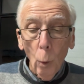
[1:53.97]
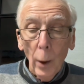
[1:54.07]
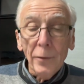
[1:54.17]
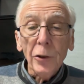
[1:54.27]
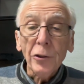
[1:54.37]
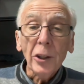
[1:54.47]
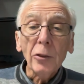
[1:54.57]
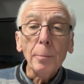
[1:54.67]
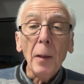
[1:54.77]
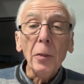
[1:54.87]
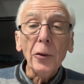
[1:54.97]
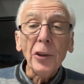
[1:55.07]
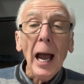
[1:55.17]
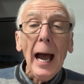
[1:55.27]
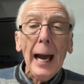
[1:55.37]
when the six
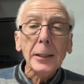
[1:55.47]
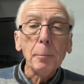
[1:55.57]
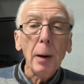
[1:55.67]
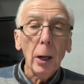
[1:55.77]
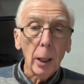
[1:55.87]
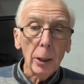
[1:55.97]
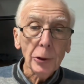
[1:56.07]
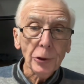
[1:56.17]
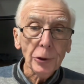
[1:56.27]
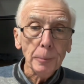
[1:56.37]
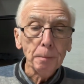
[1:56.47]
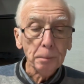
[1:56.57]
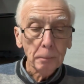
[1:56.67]
months had passed,